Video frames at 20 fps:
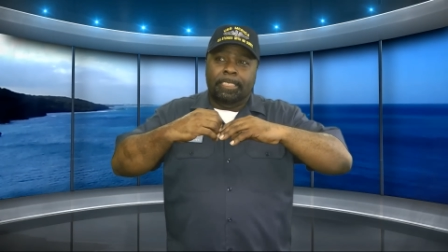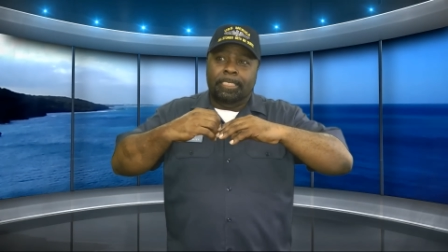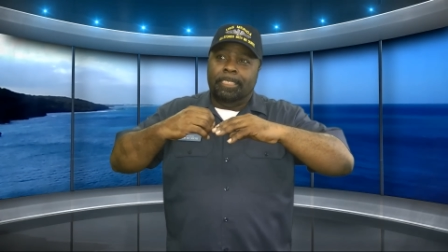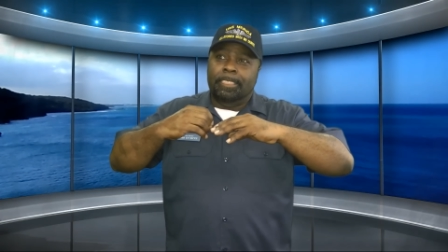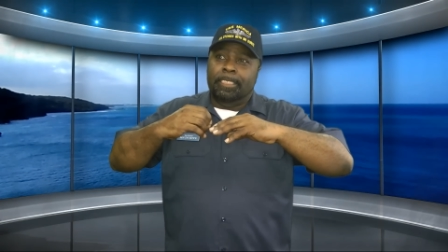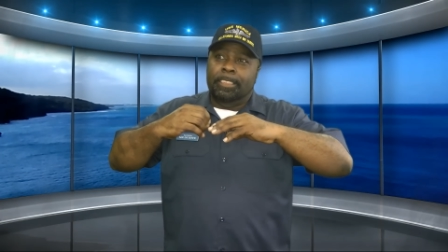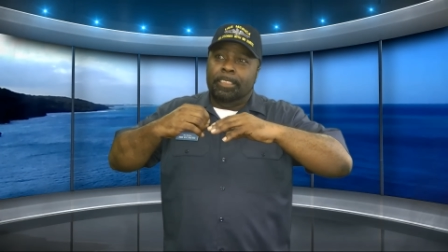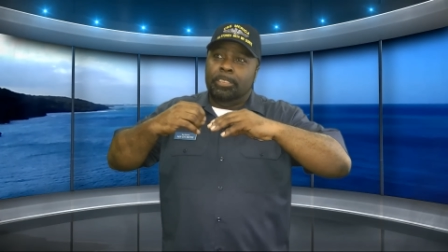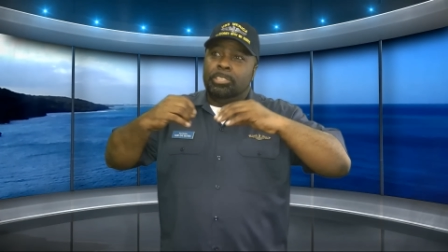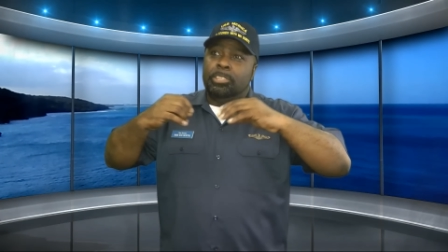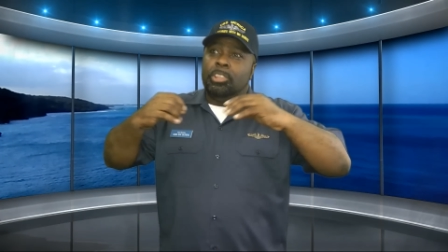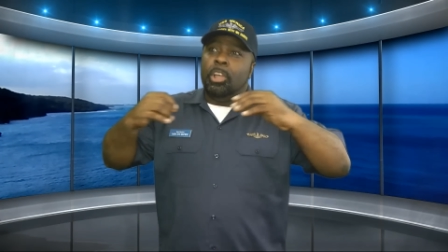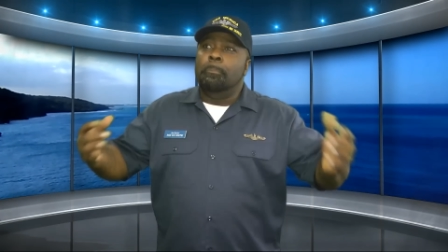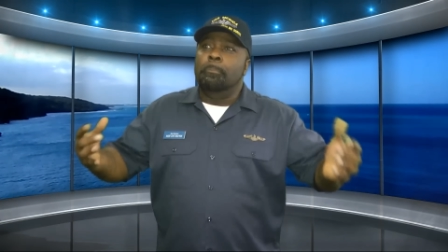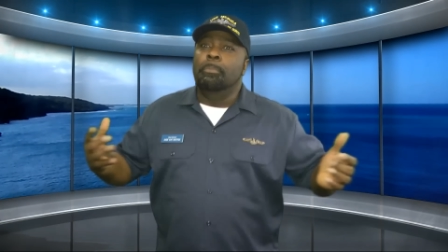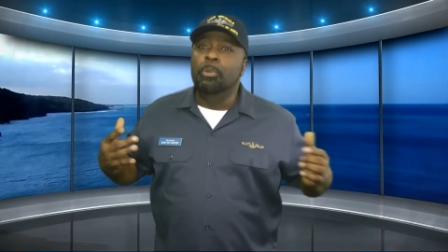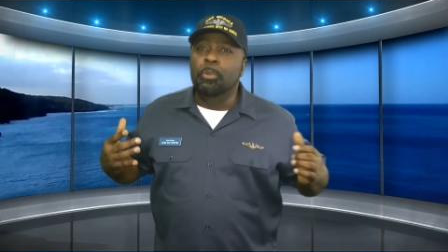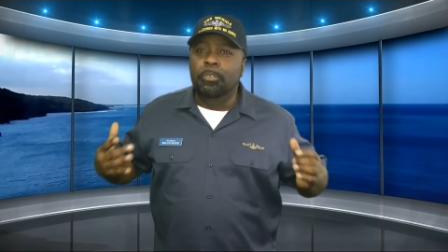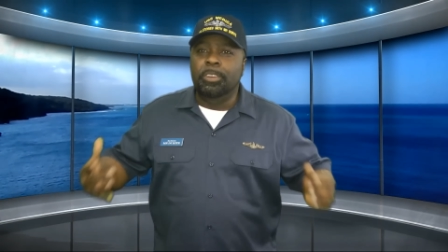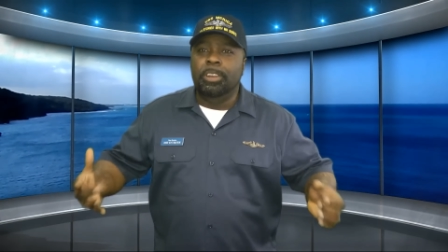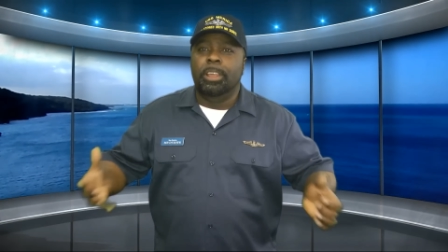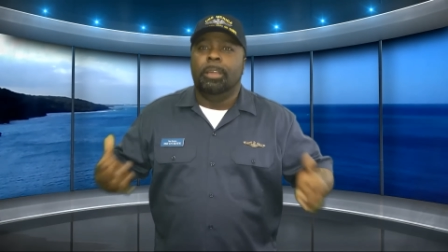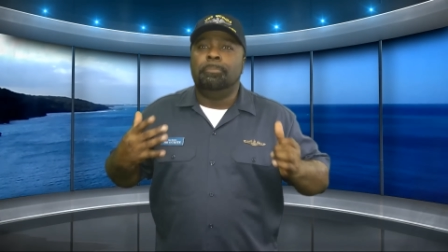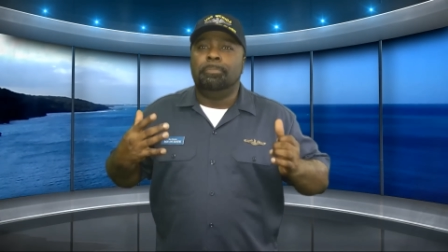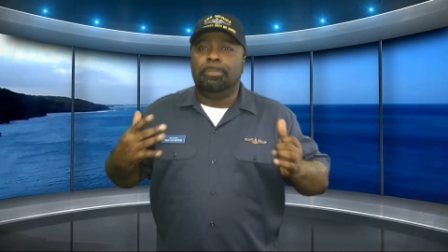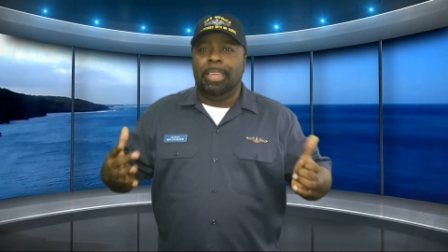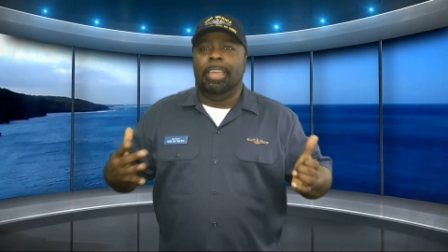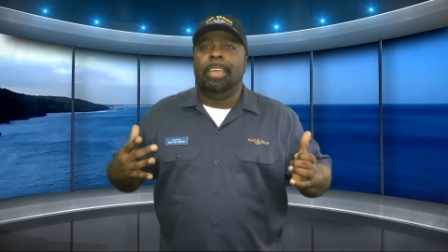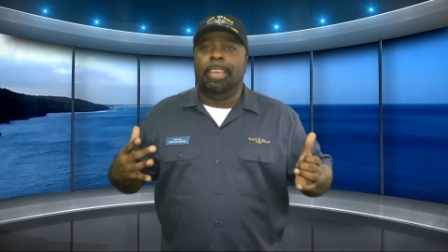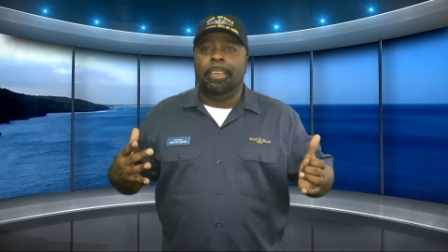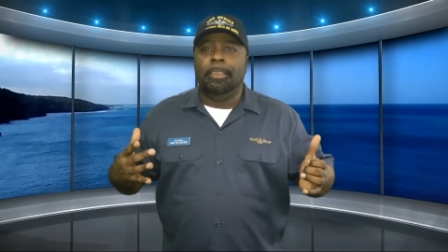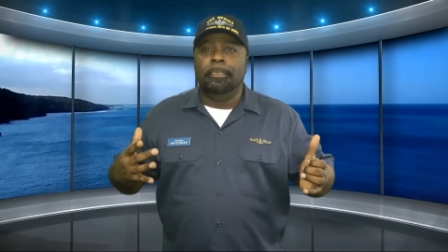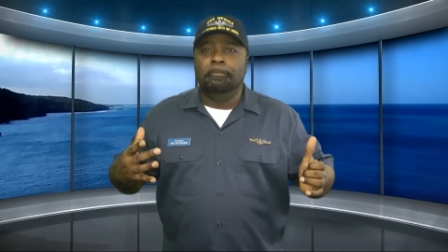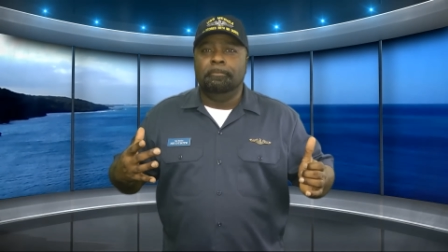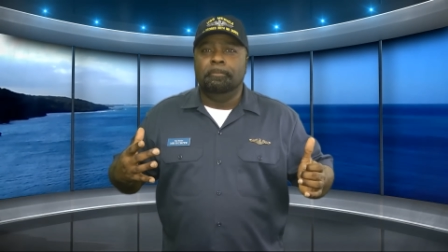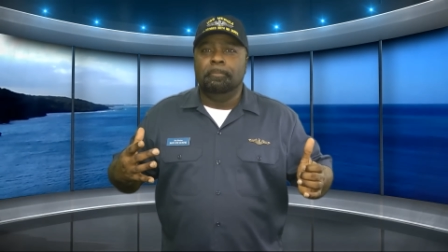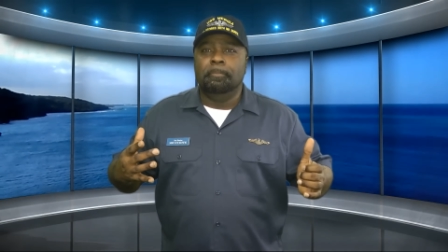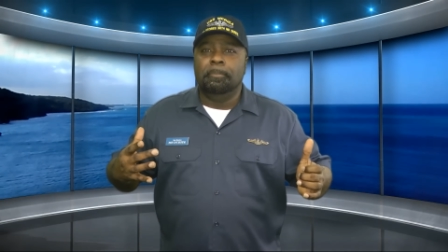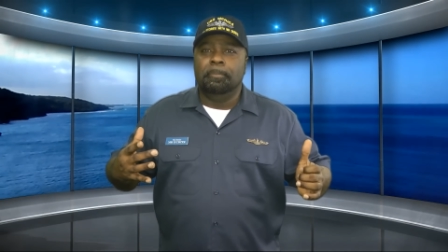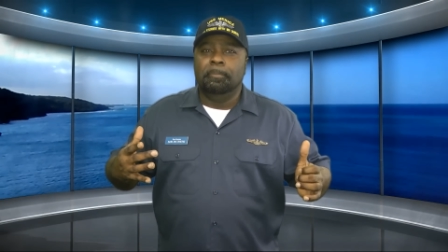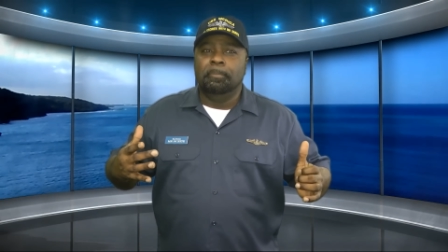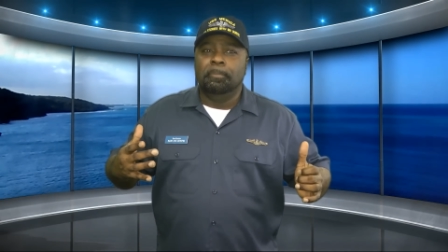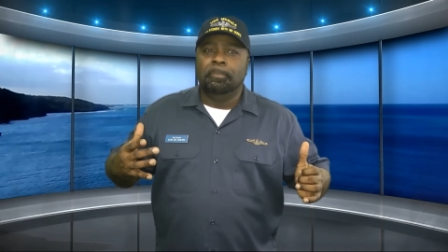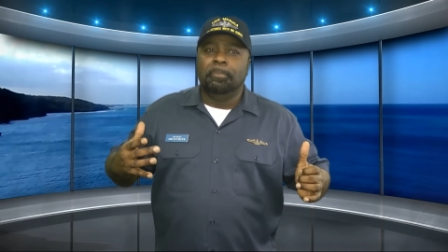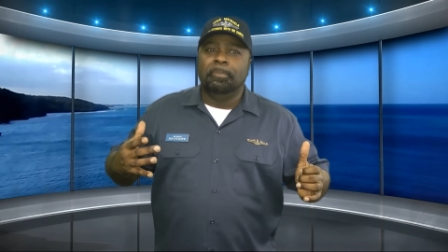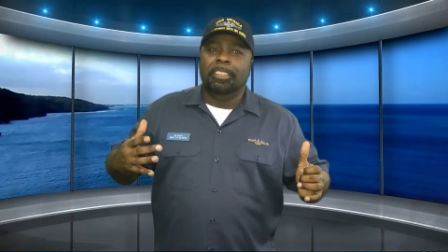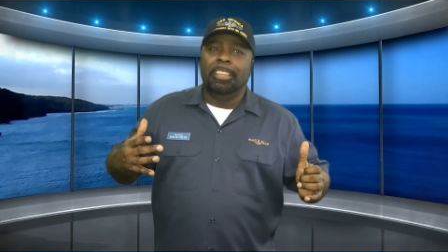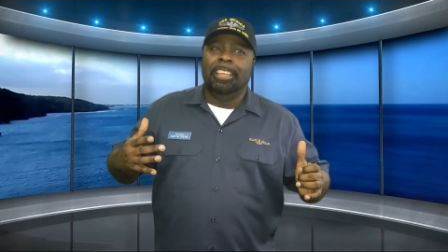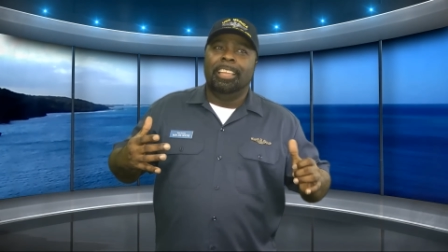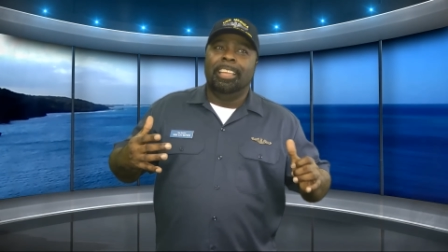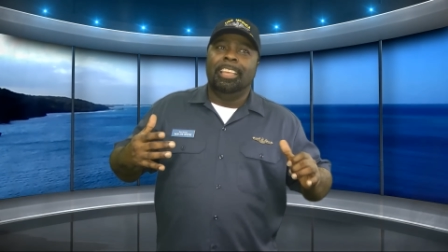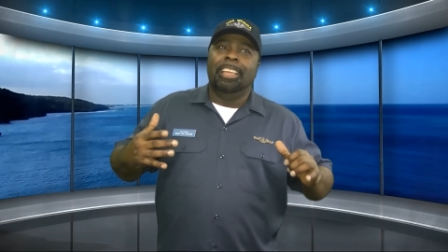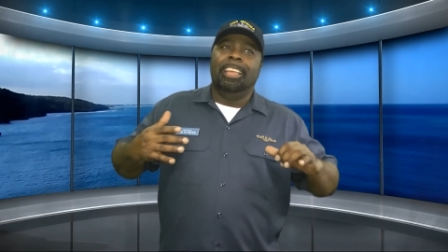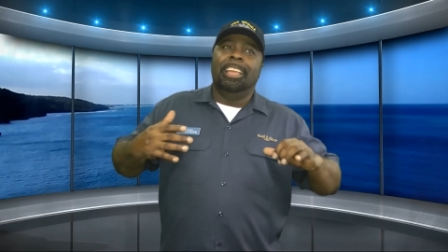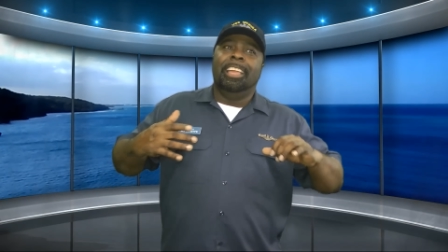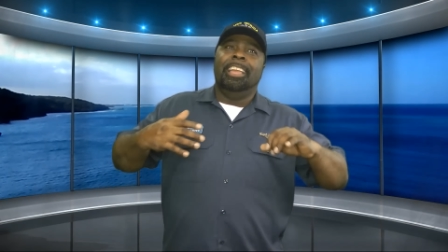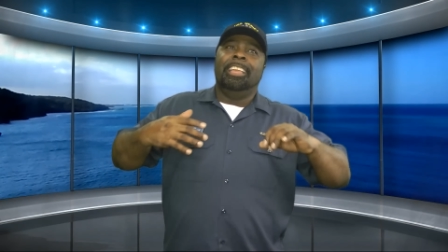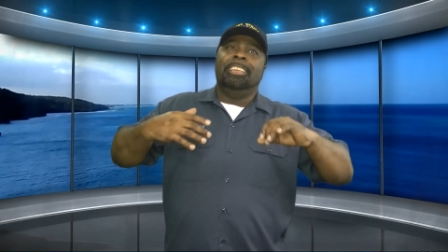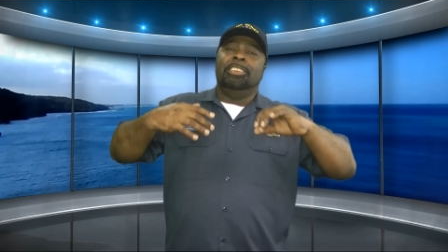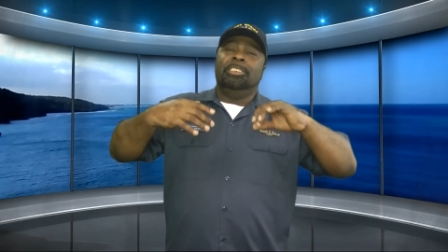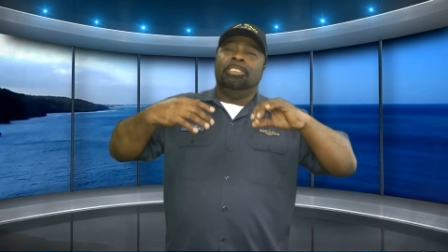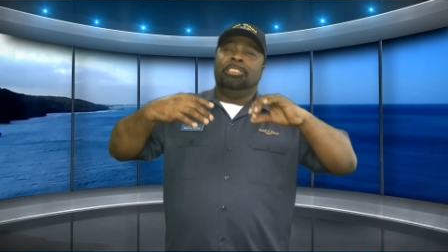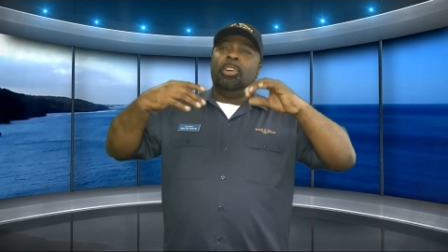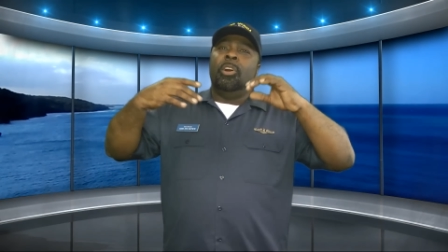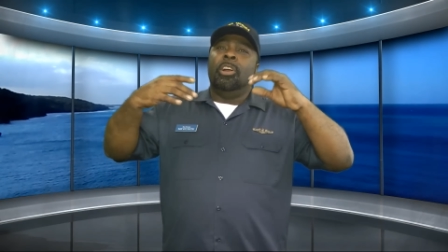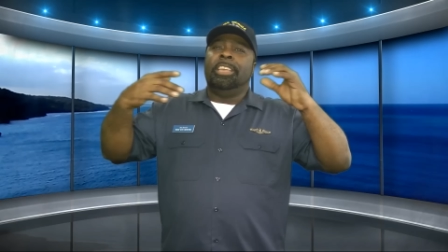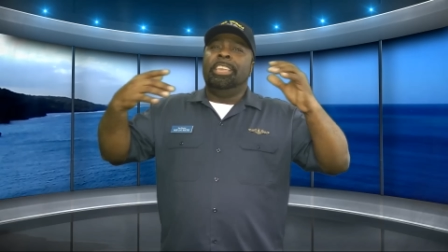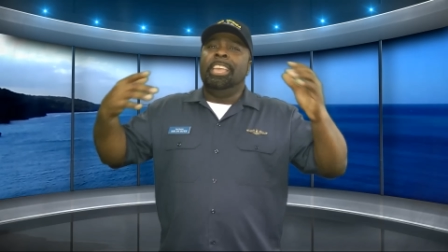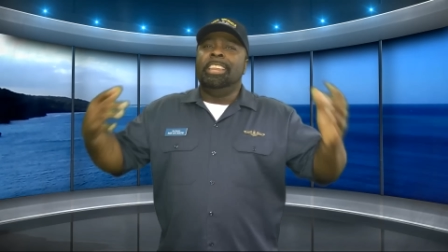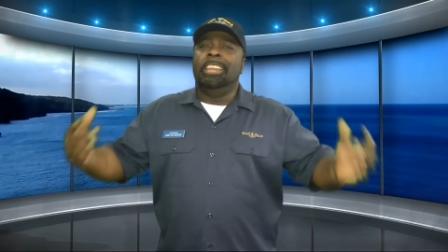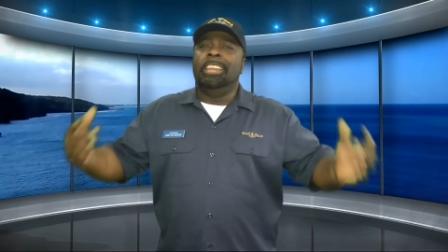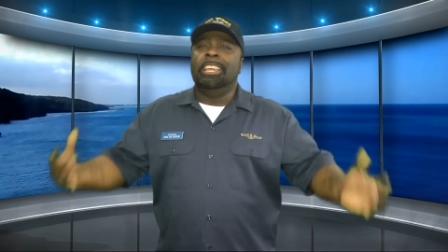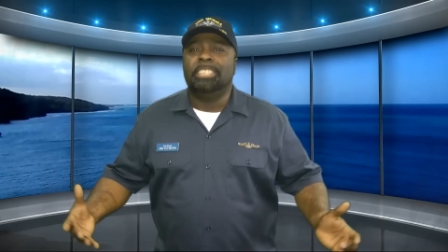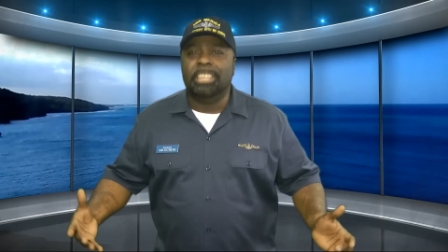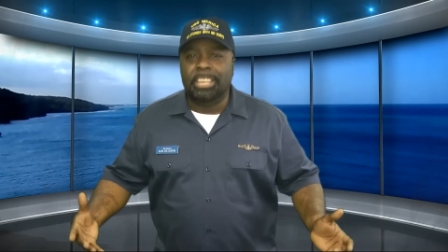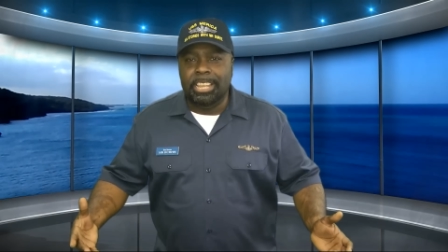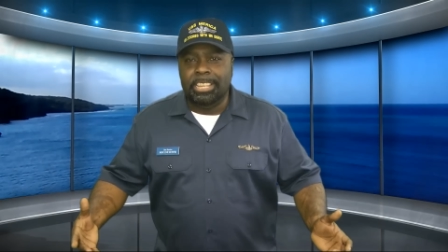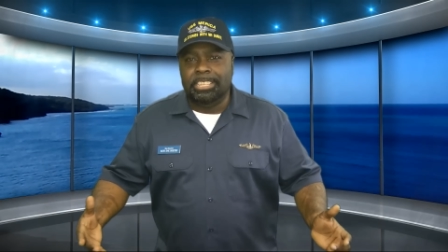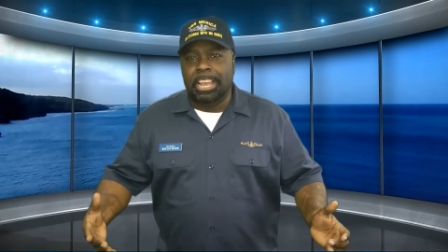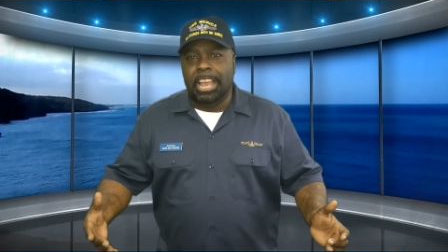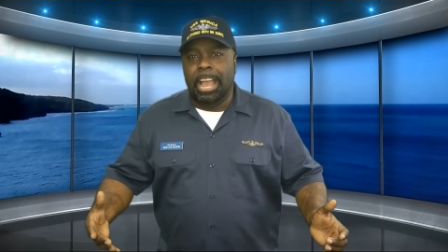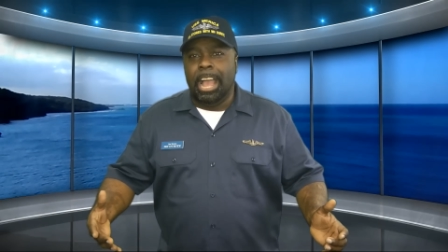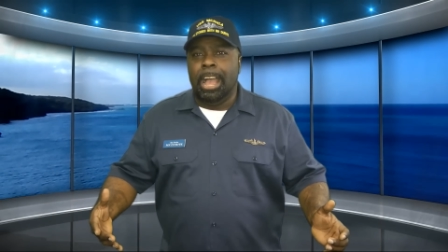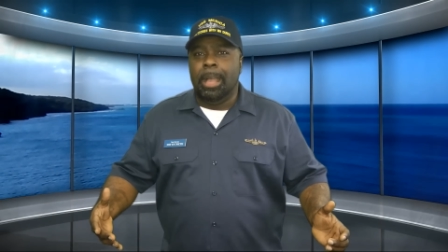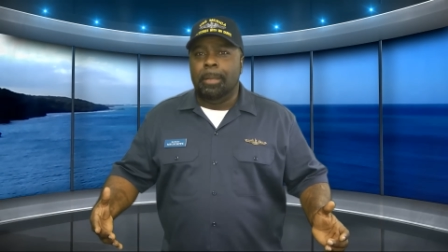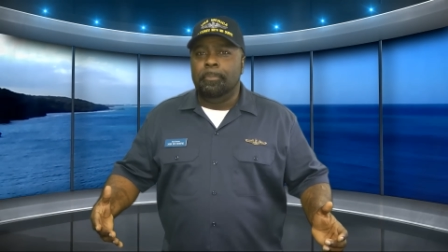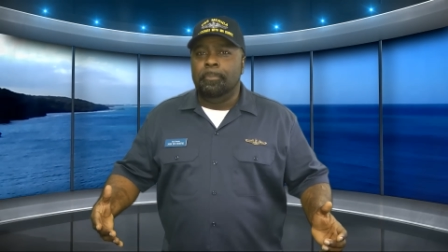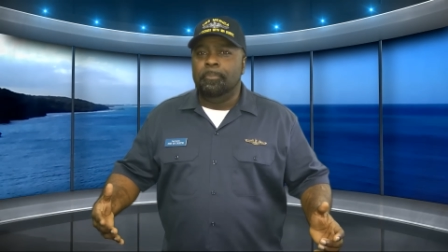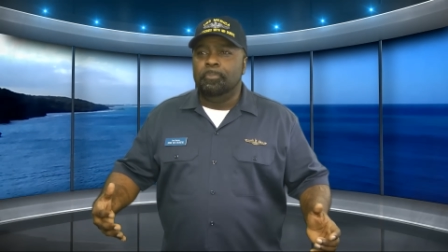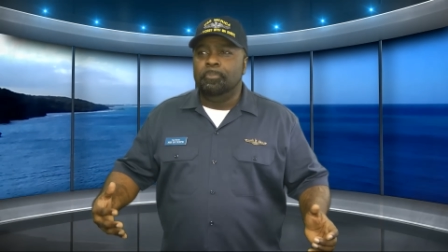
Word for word: you start moving up there. You start getting into your job.